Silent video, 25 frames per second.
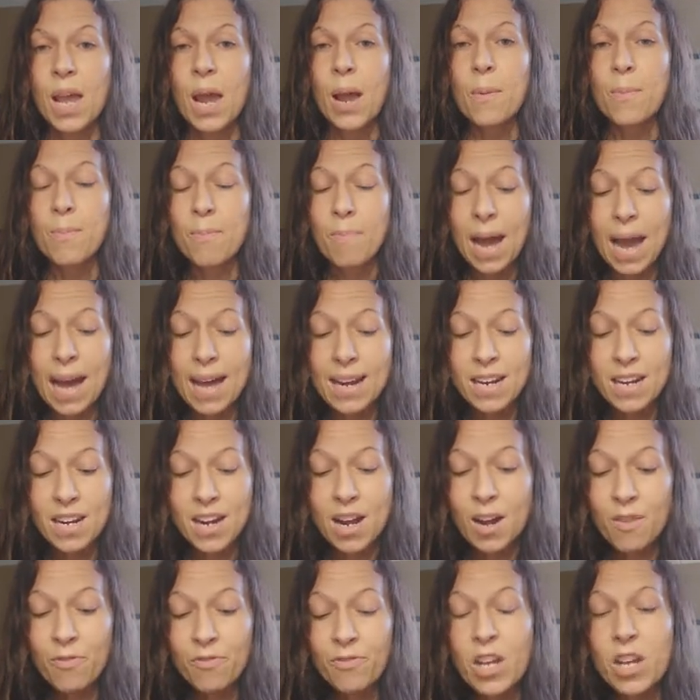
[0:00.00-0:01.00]
Bad
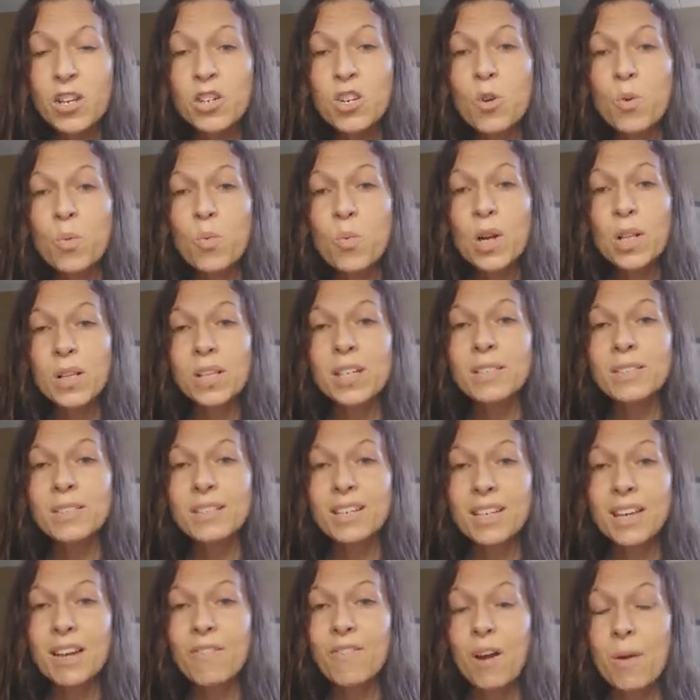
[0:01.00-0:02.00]
enough that you're willing
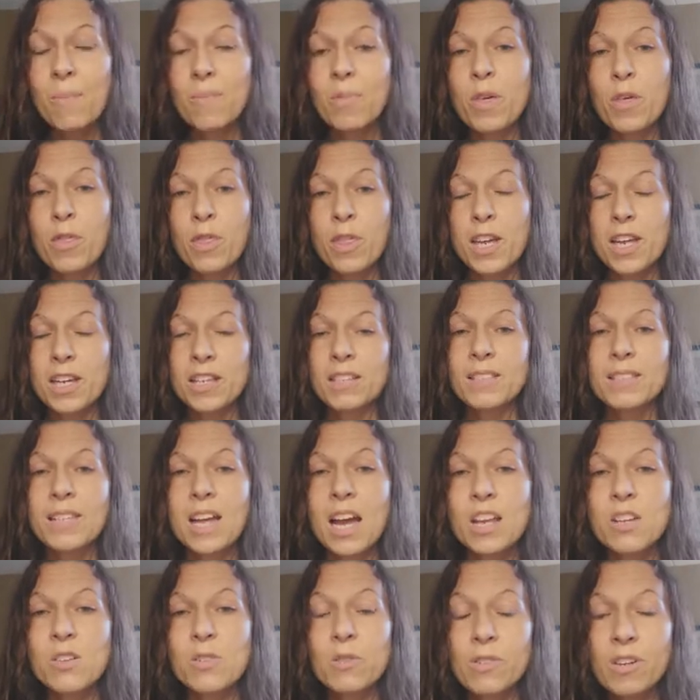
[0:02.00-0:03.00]
to give up the things
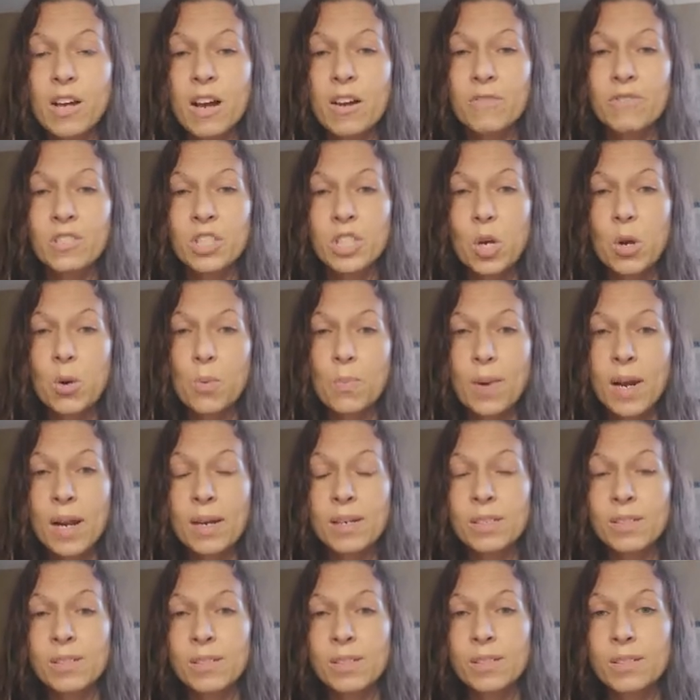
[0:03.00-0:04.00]
that you love so
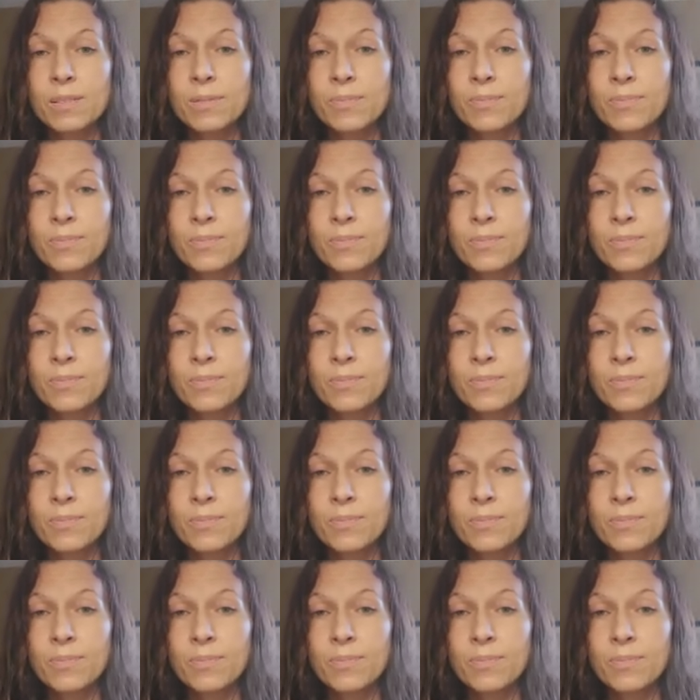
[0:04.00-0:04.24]
much.